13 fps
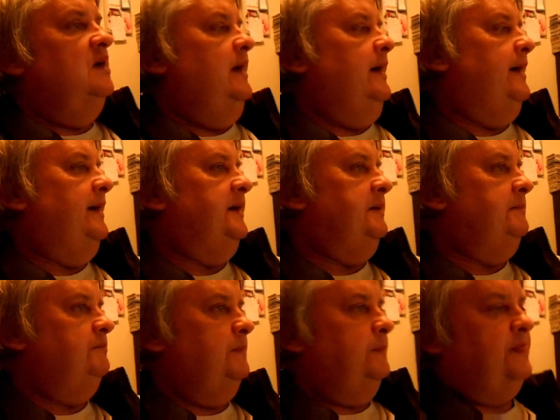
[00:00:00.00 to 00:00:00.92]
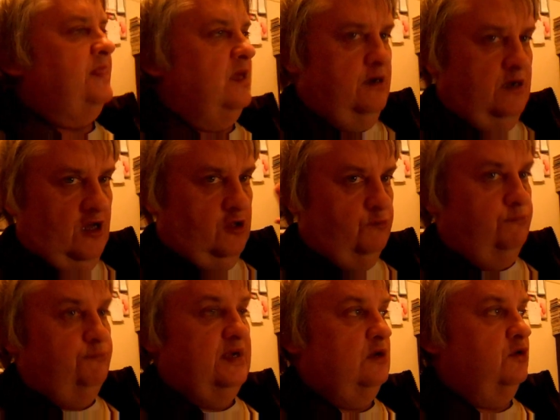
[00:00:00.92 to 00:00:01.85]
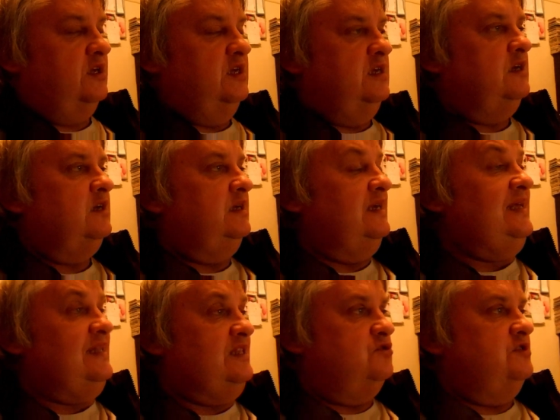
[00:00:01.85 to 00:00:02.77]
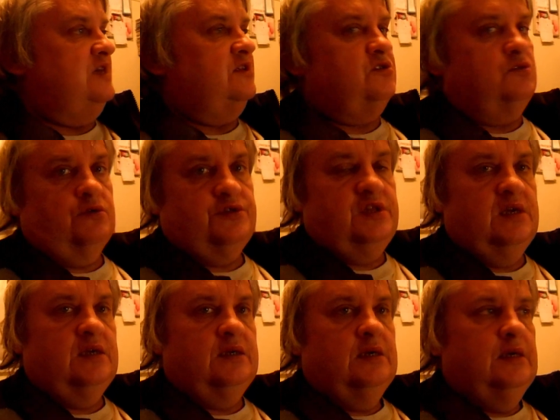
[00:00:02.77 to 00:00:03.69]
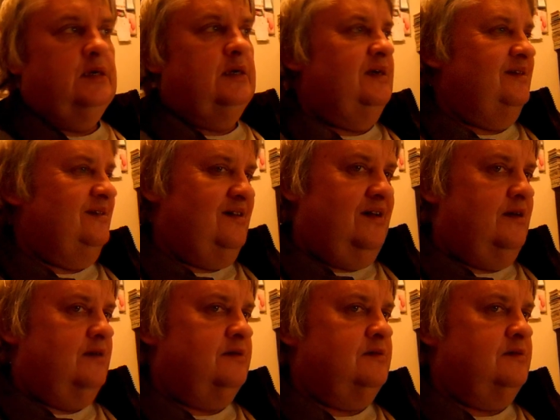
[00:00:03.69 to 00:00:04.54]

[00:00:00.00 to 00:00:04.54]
Then I'll be looking into that sort of thing. Yeah.